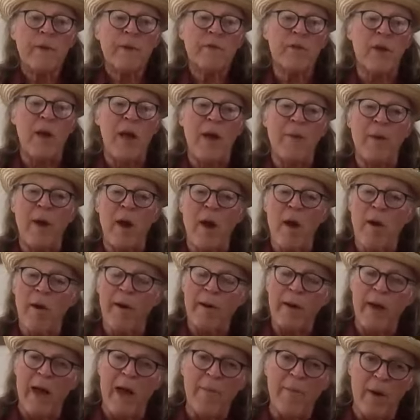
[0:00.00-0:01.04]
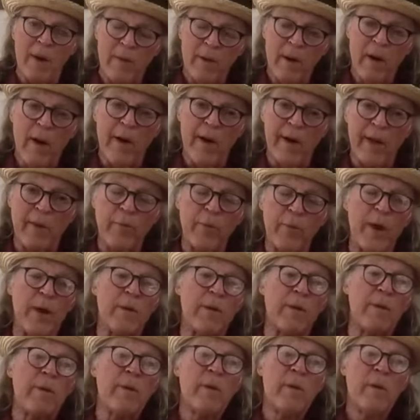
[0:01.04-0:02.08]
So Emma, Hard, Emma Hardinge
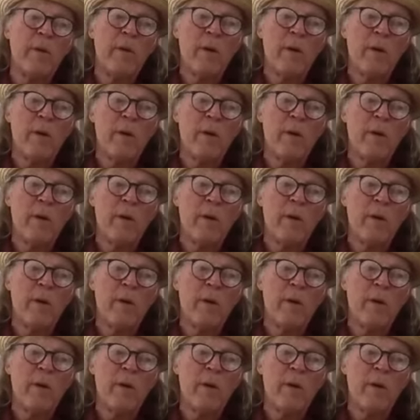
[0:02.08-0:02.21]
Britten,